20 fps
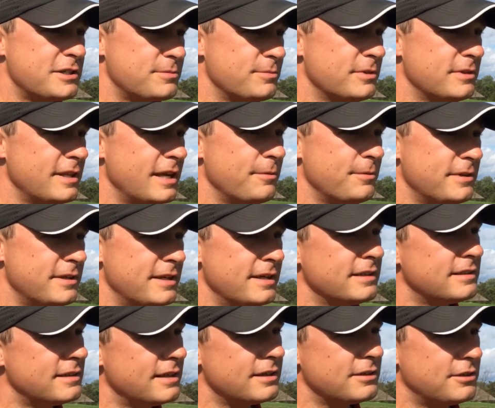freshmen that we
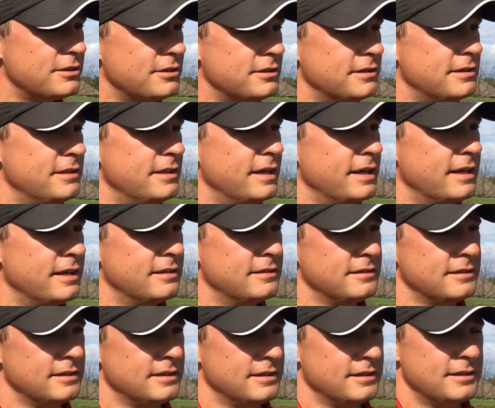get
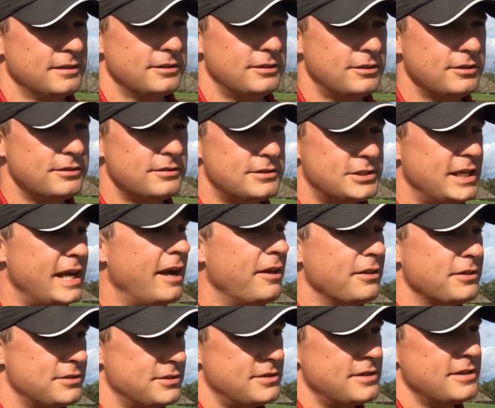that could
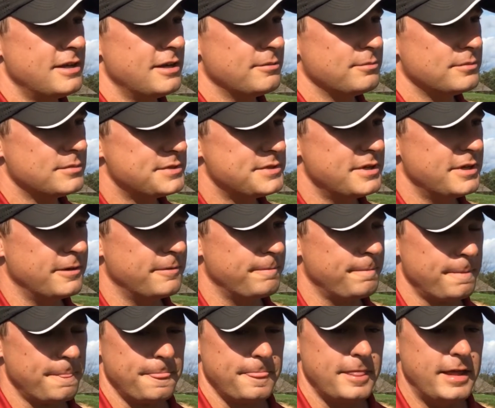challenge them.
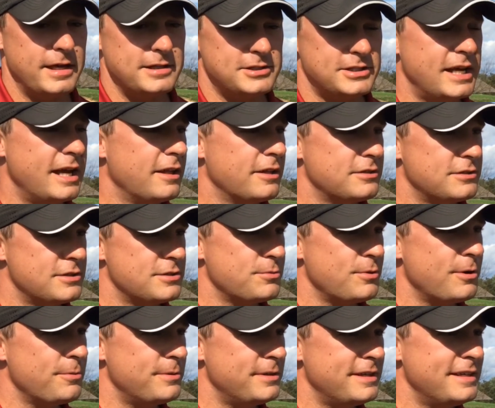So that challenge
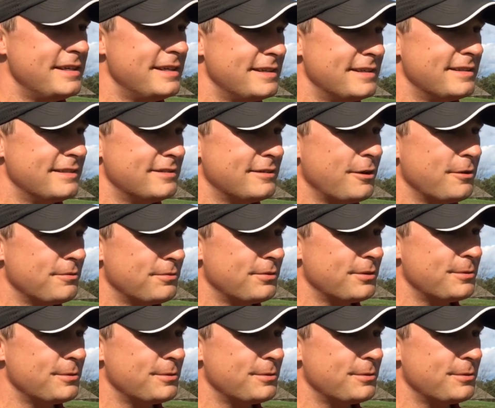is what we need, and